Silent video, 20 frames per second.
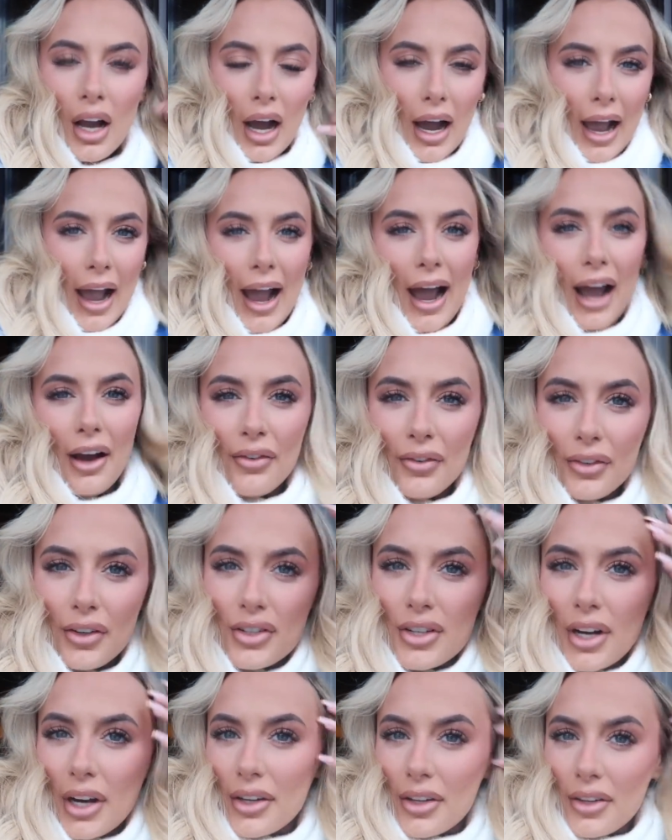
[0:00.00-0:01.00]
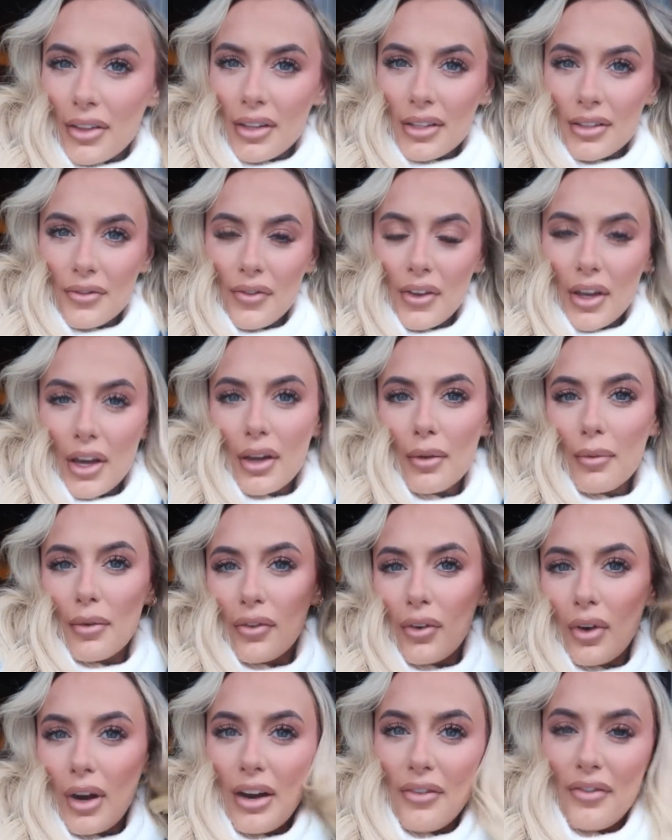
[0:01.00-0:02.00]
I have to show you this view
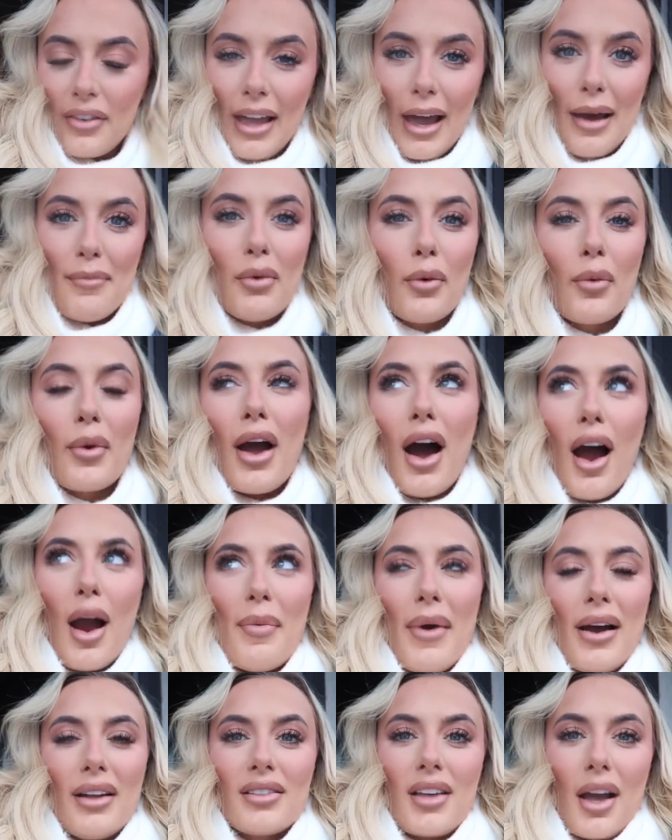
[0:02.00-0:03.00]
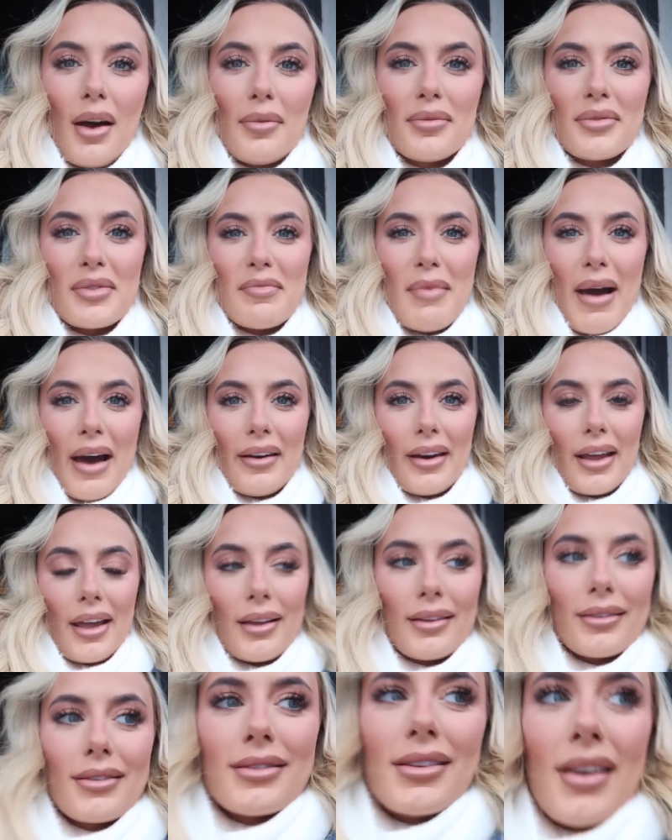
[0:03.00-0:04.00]
before I forget, but we are about to go up to the
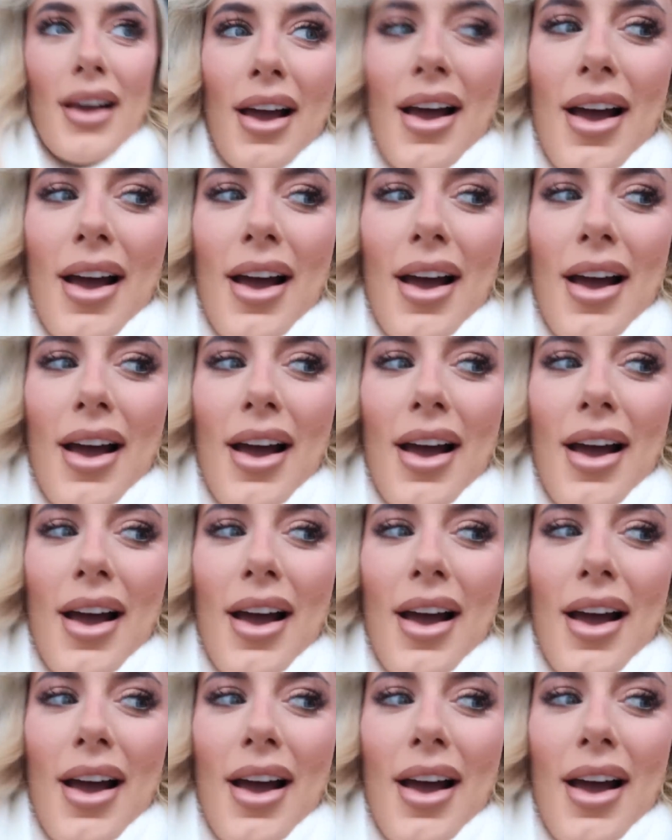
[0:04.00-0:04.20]
mountains.